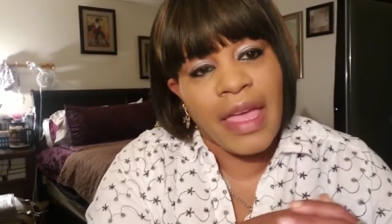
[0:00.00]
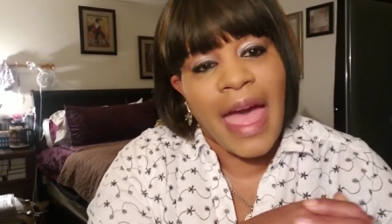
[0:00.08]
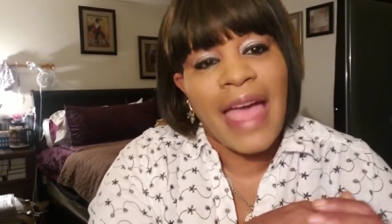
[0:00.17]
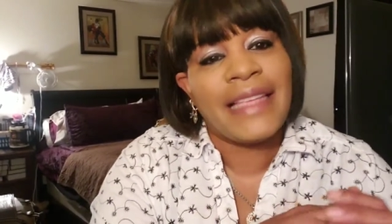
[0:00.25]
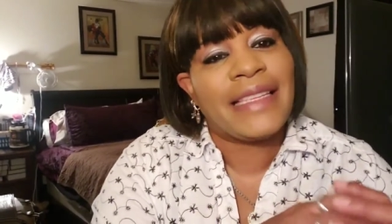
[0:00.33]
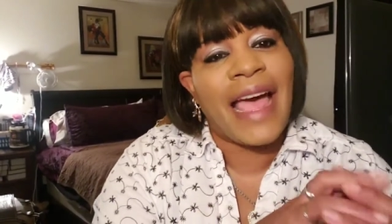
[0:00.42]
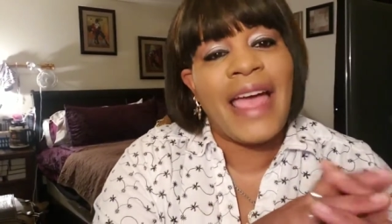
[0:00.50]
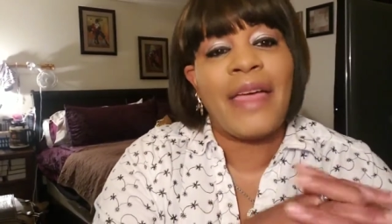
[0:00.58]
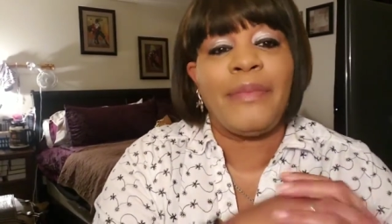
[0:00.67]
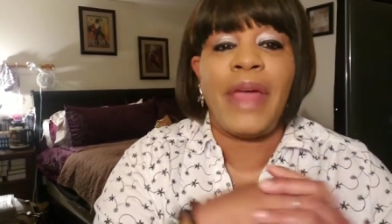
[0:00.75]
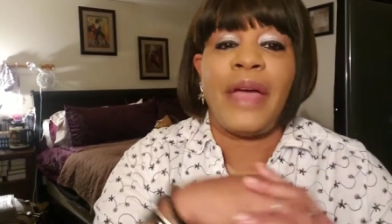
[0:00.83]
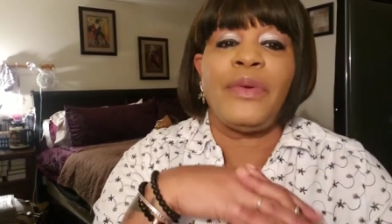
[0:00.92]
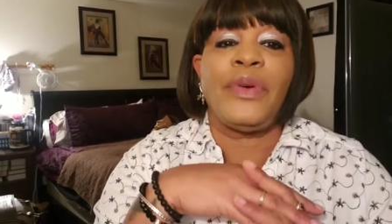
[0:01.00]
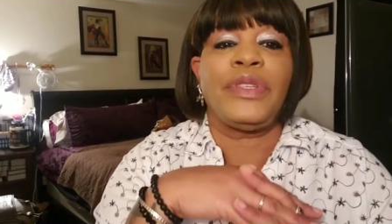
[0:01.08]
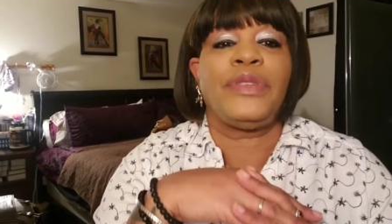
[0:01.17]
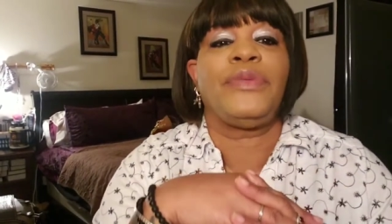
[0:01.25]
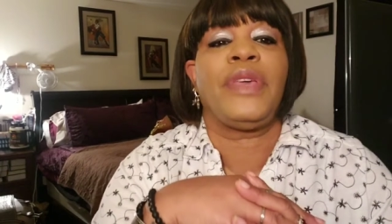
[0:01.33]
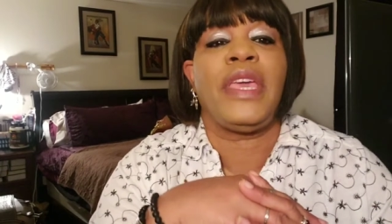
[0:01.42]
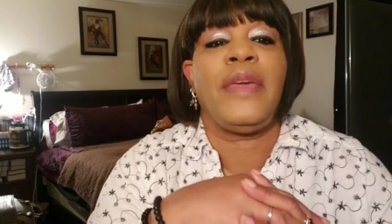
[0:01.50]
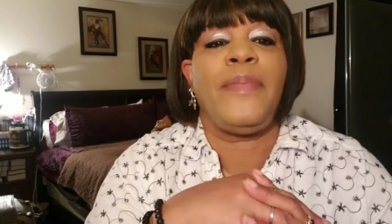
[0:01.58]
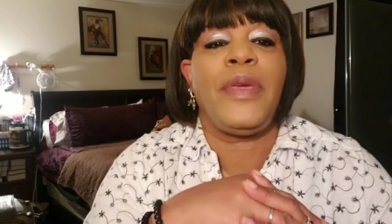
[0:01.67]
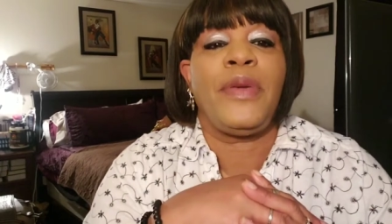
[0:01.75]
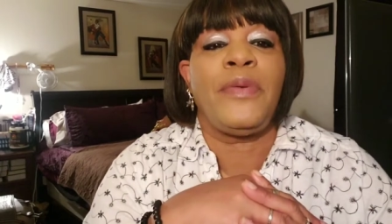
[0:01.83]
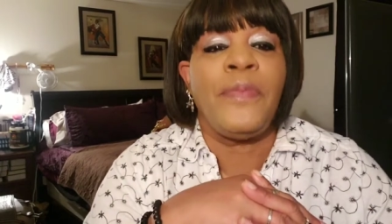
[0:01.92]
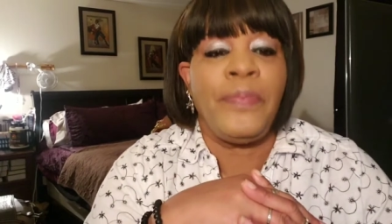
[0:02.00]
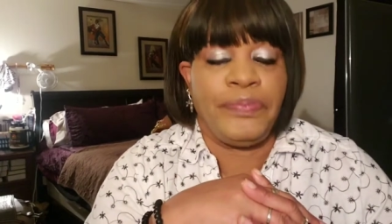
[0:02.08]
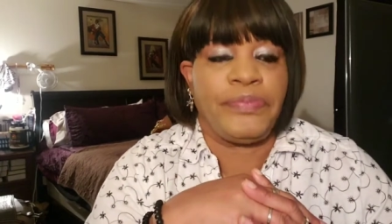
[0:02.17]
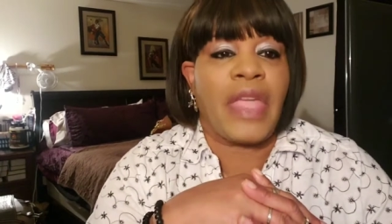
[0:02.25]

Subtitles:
Guys, I am not going to keep you.